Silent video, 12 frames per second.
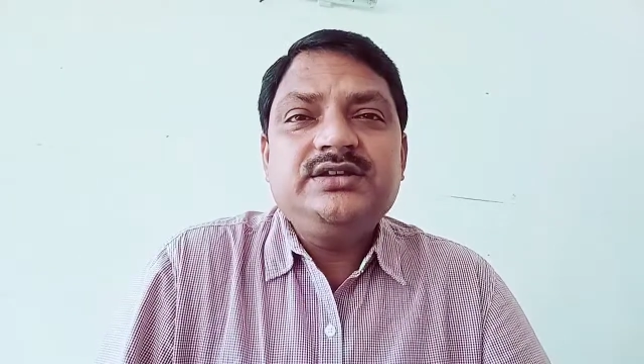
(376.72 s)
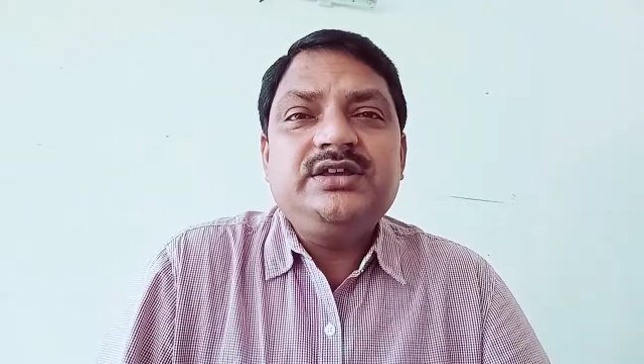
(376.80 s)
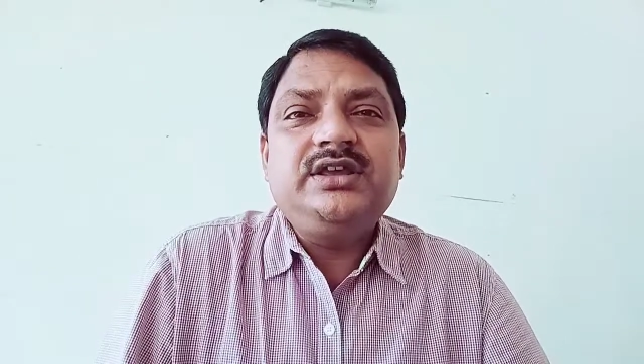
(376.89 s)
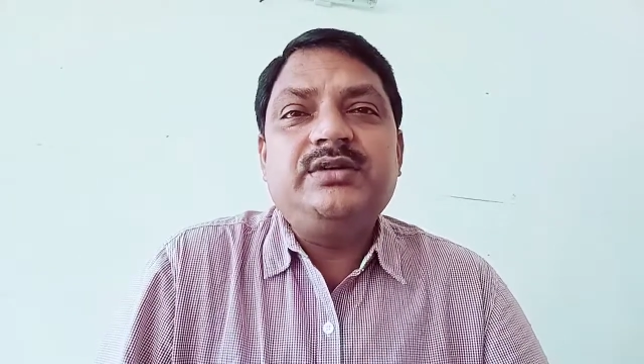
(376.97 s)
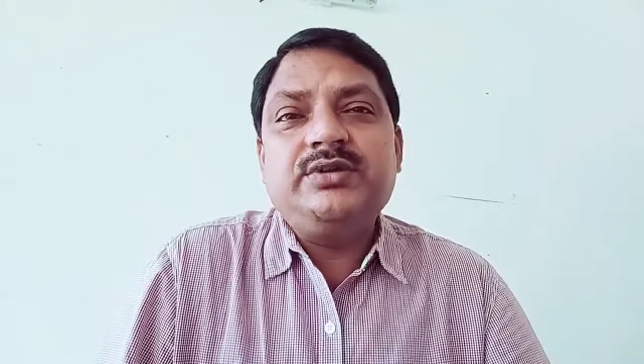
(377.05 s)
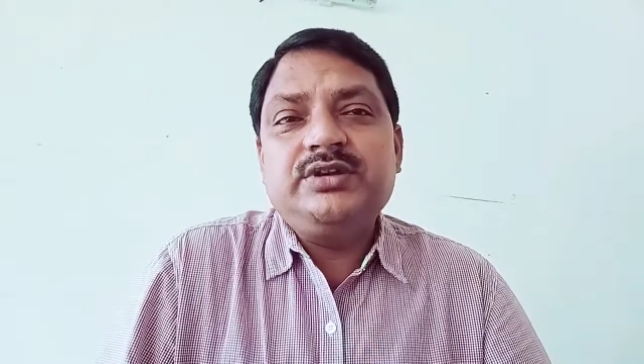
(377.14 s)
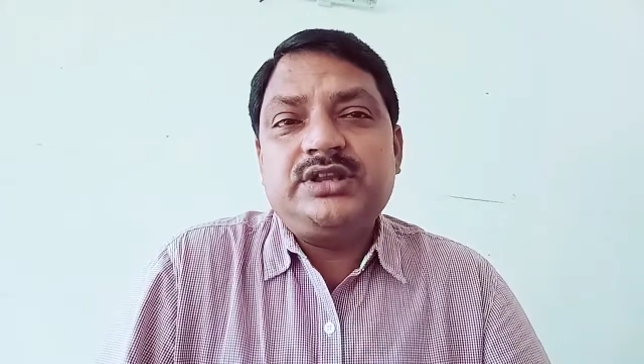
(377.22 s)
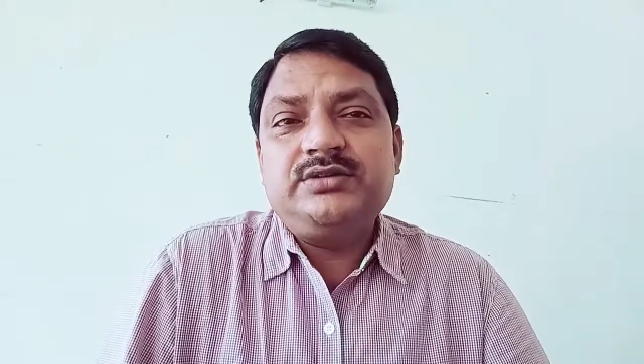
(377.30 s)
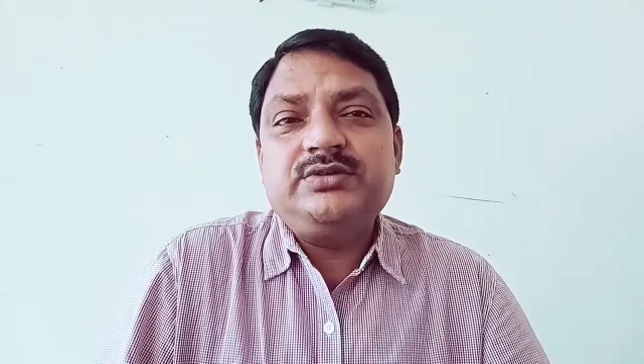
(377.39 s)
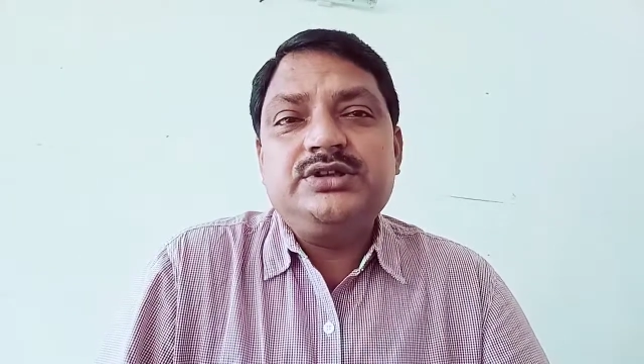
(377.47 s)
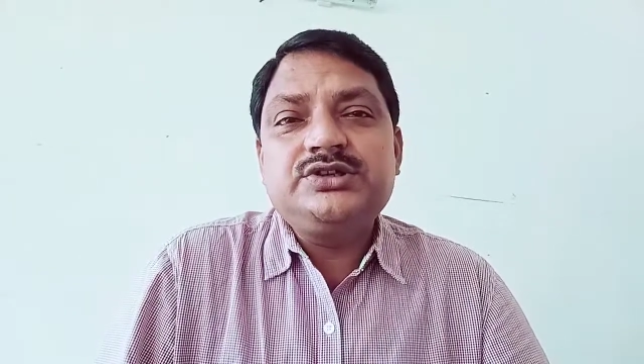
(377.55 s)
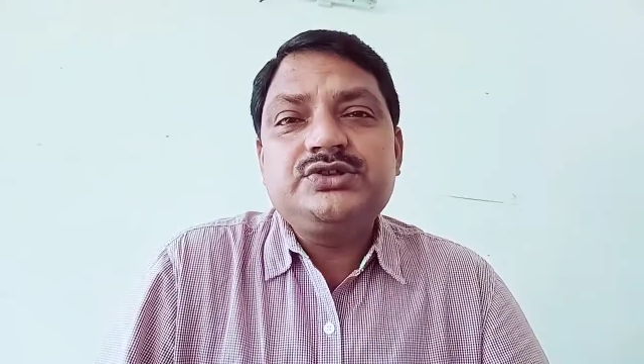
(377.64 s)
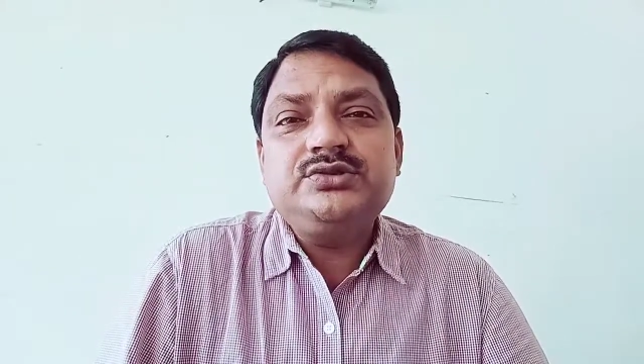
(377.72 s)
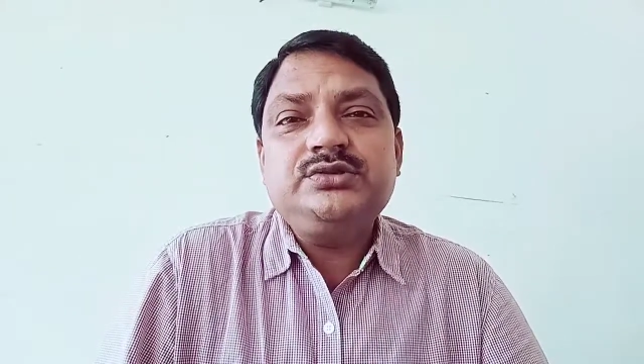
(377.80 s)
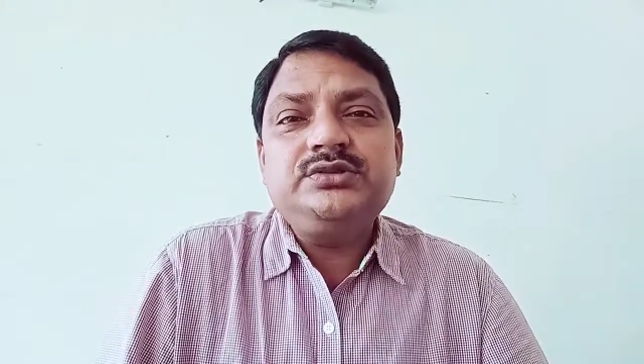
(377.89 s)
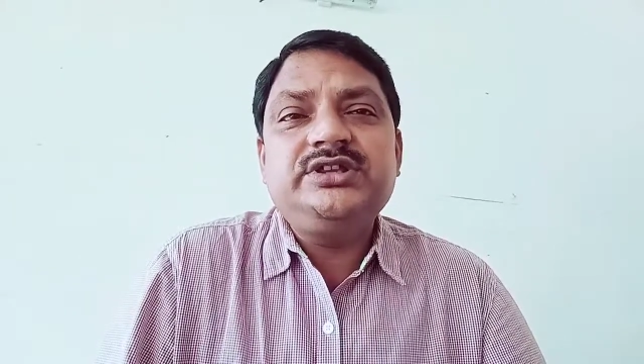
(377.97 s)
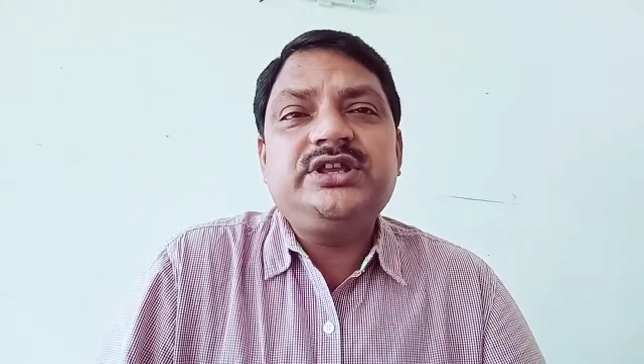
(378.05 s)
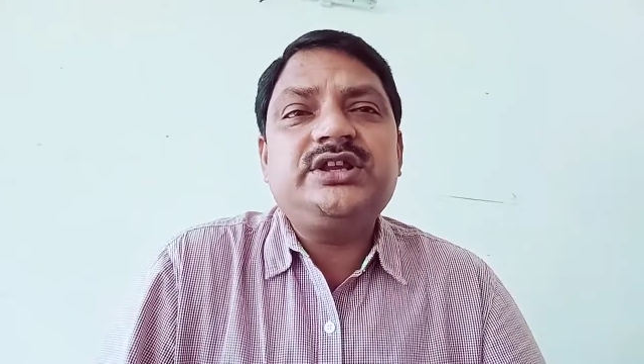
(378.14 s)
among them
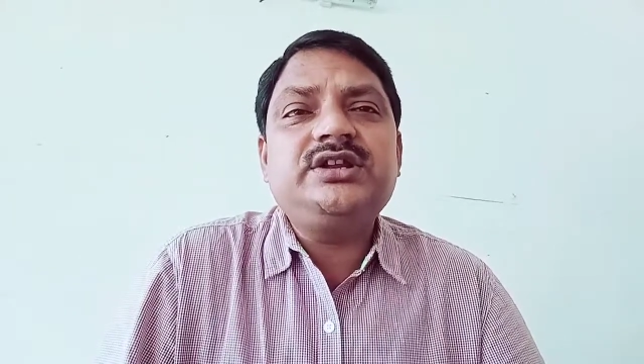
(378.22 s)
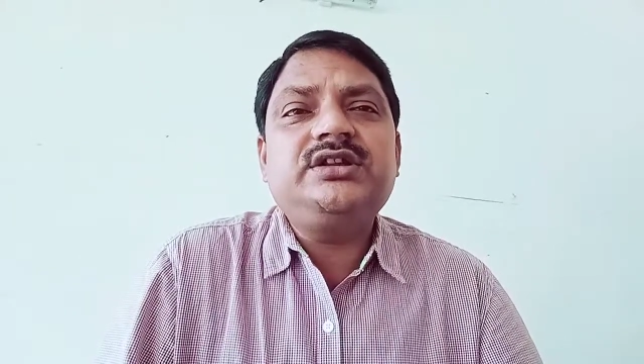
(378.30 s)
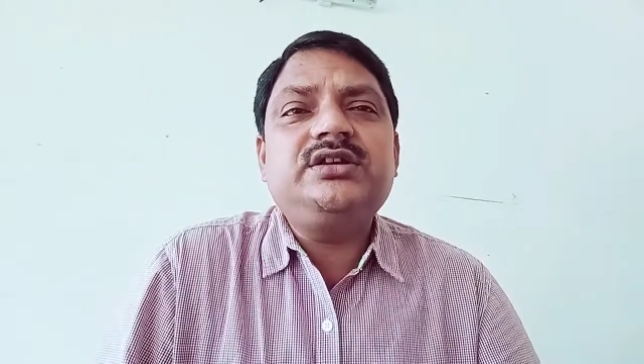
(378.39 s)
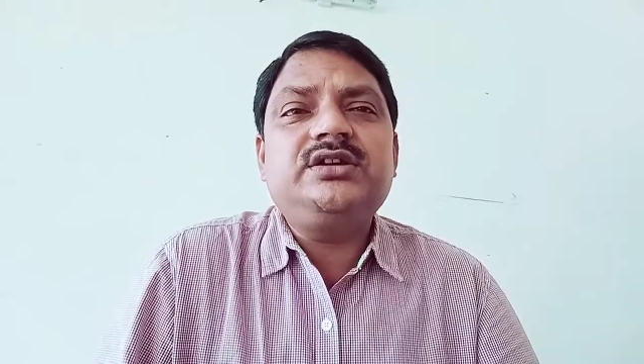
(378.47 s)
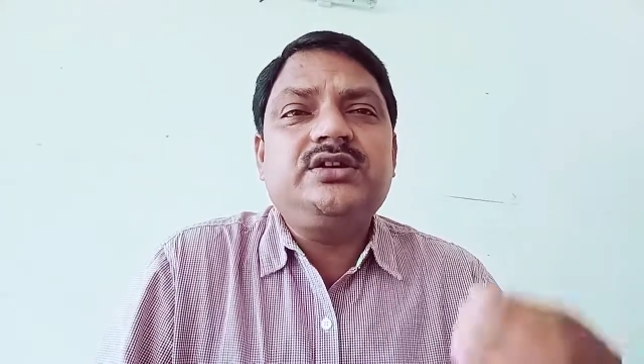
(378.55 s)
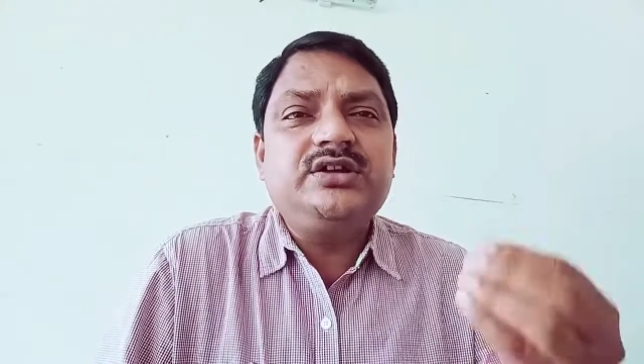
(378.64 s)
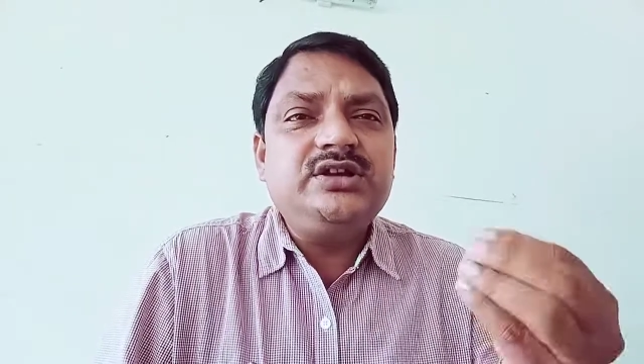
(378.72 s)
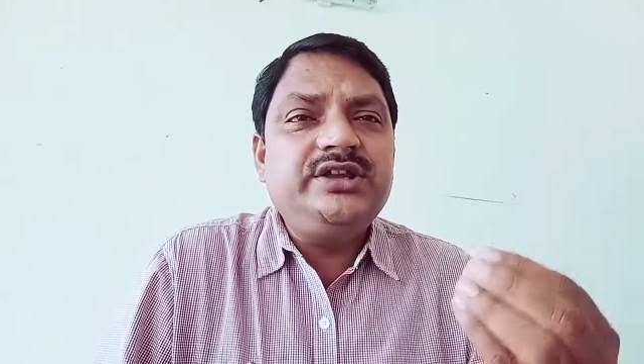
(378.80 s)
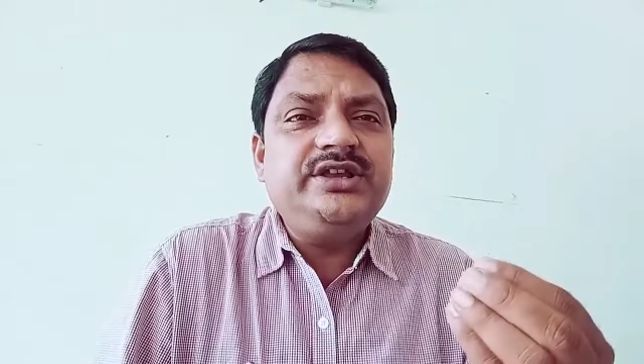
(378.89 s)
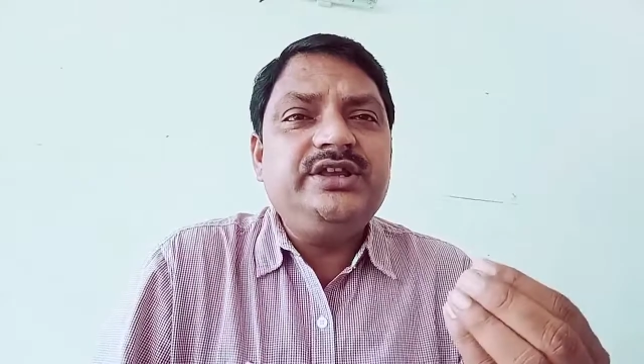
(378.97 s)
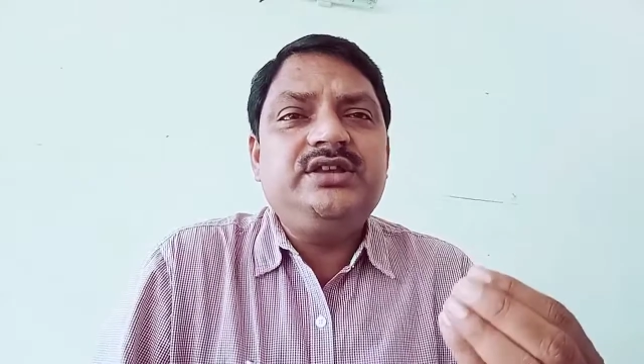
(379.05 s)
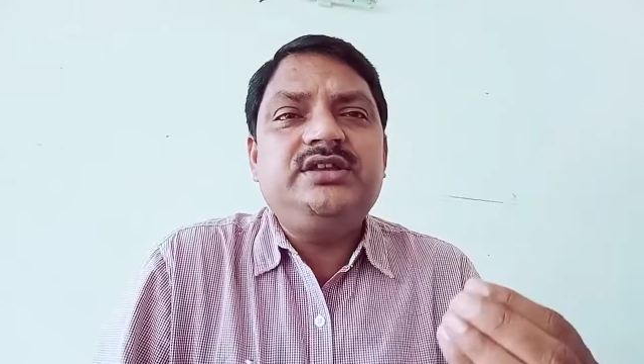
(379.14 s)
also, there are only